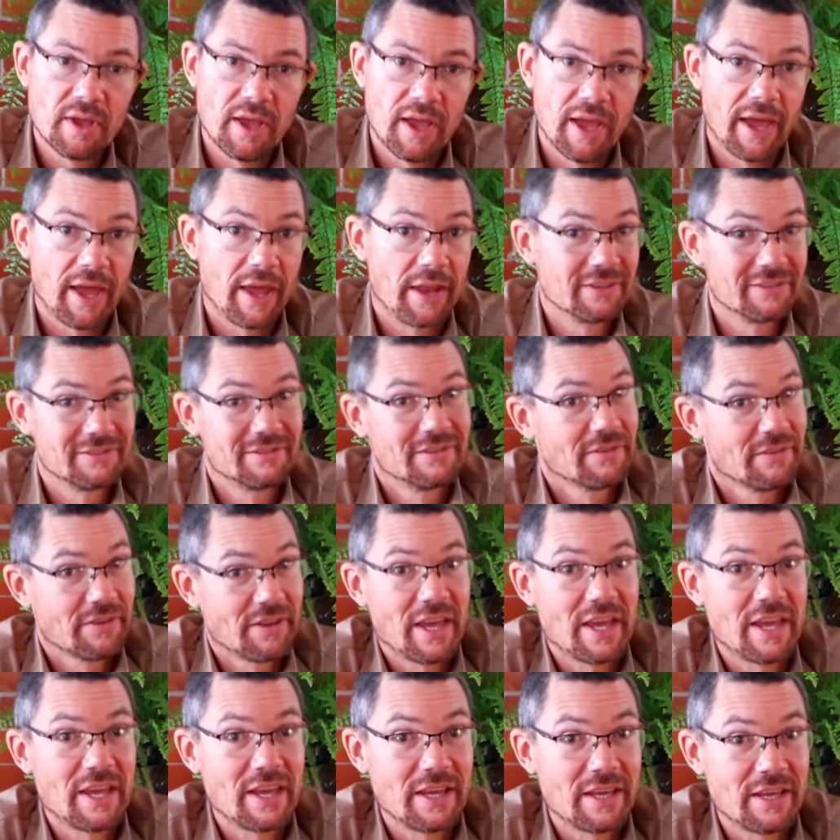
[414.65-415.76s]
And
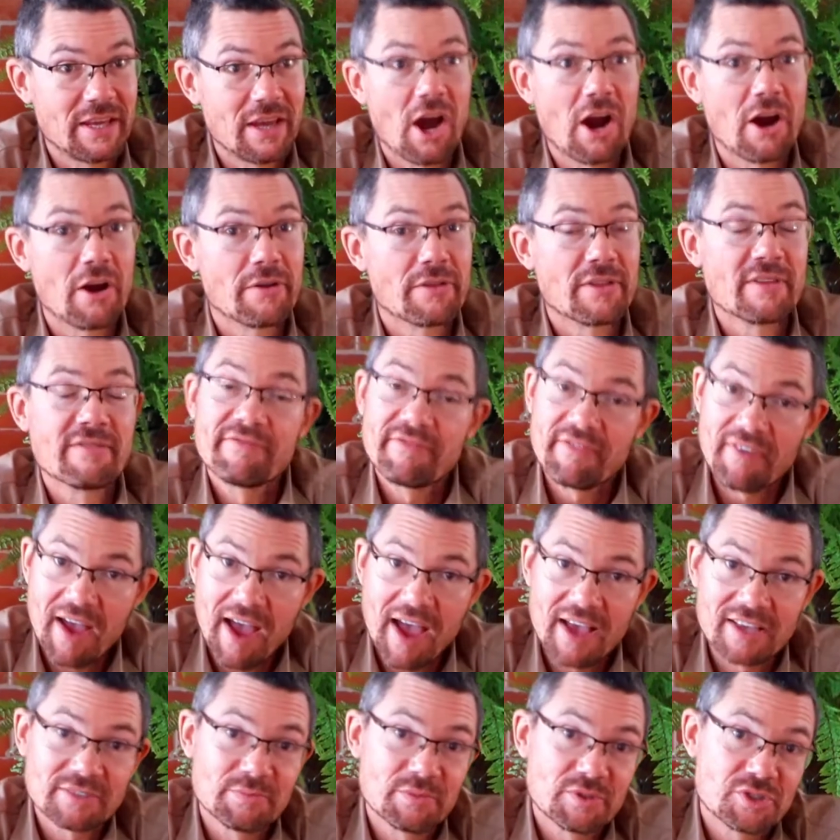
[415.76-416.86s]
they are the
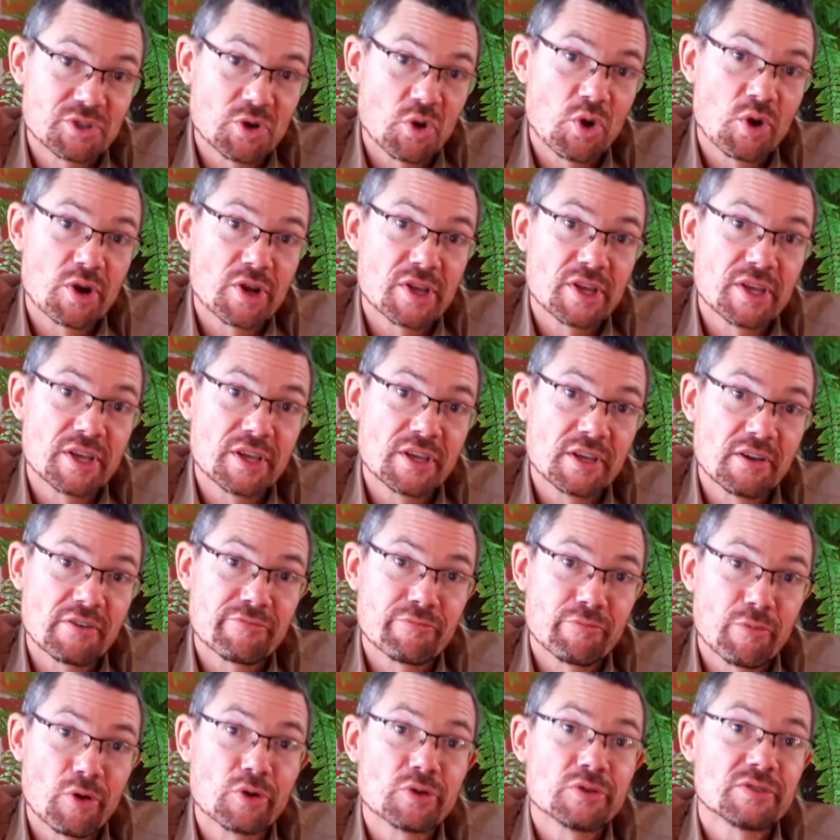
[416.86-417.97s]
vast majority of
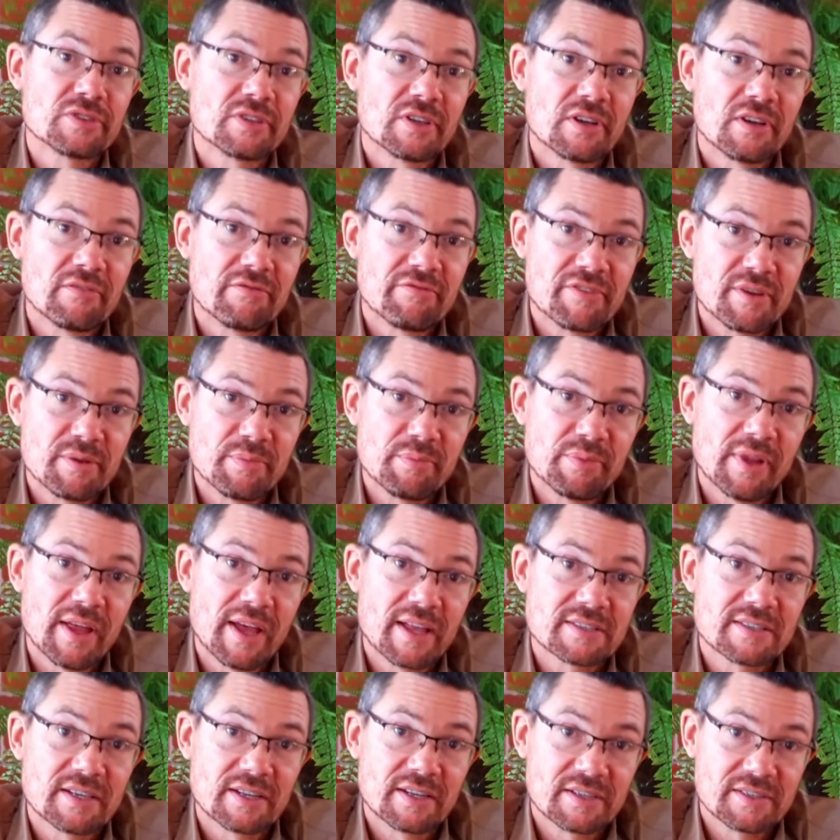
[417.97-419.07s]
most of the
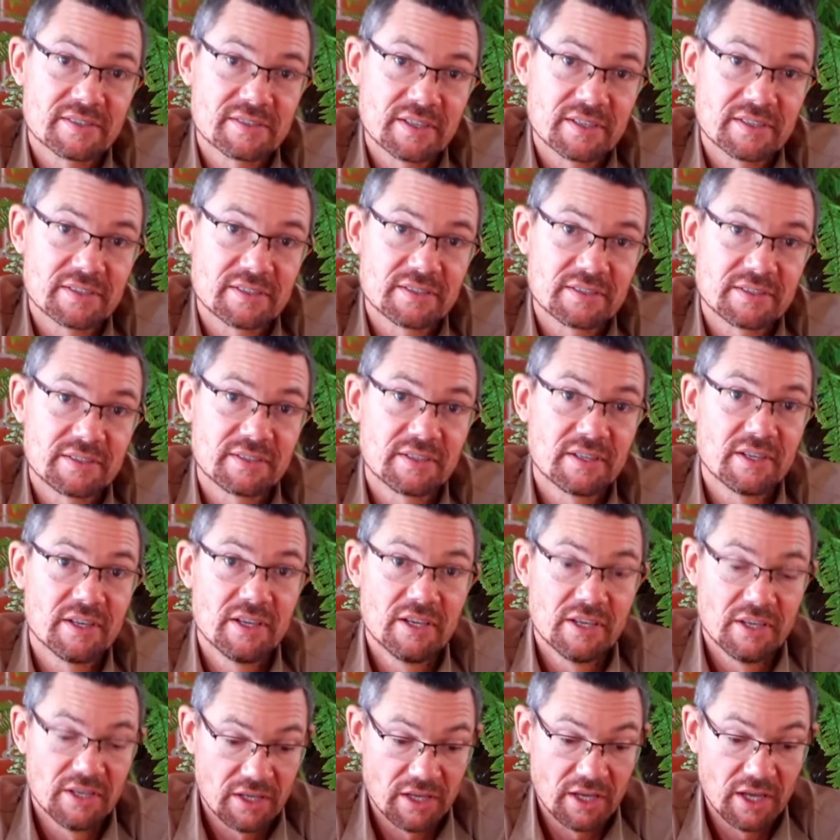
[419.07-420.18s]
plants that exist
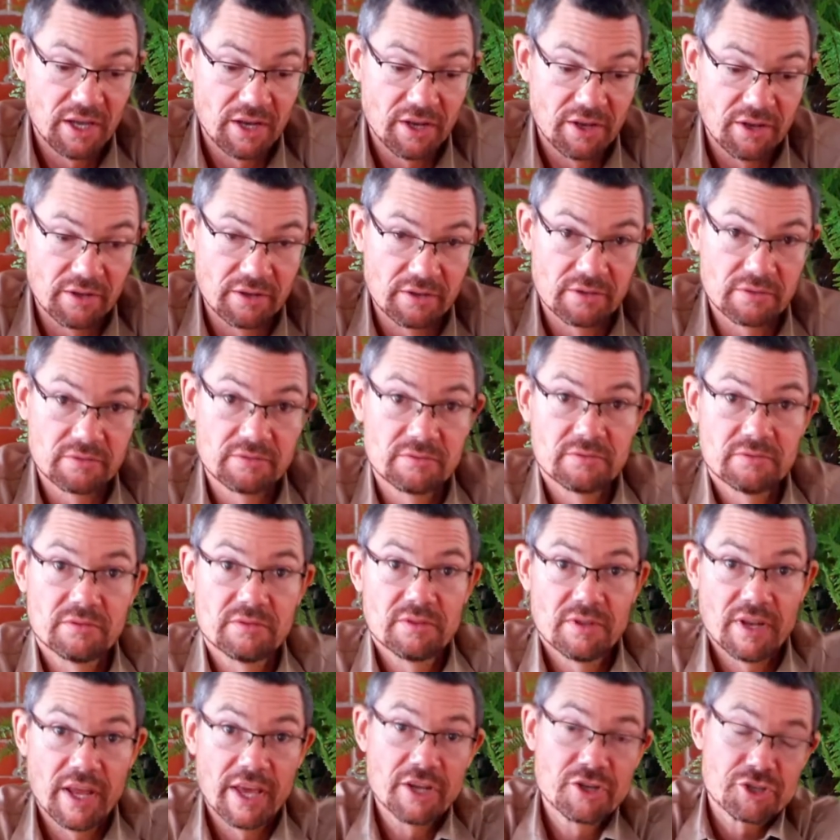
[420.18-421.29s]
in
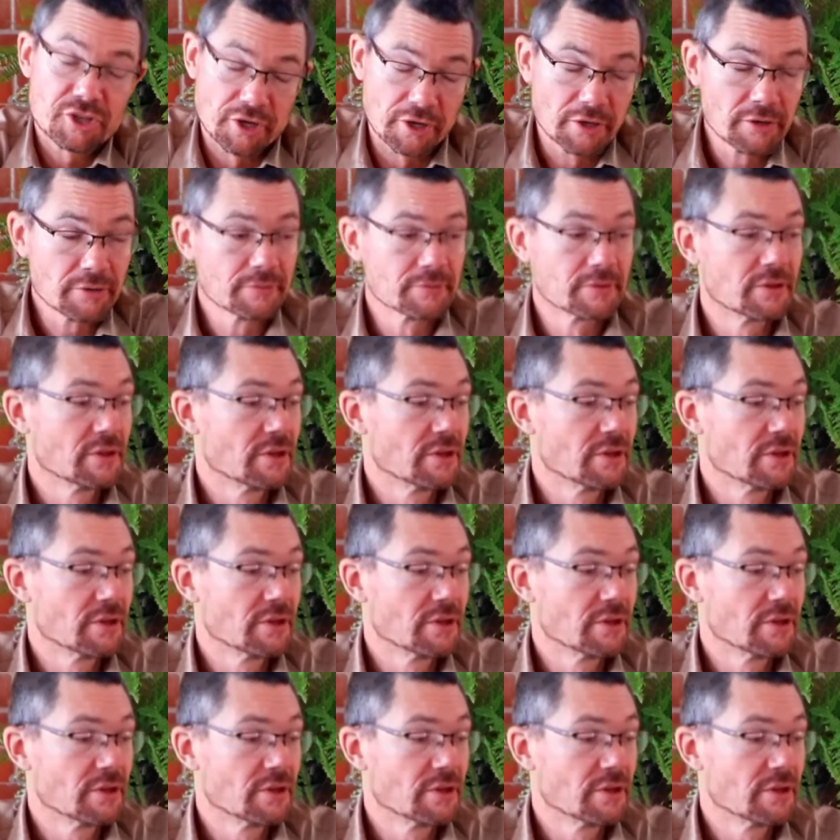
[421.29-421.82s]
nature.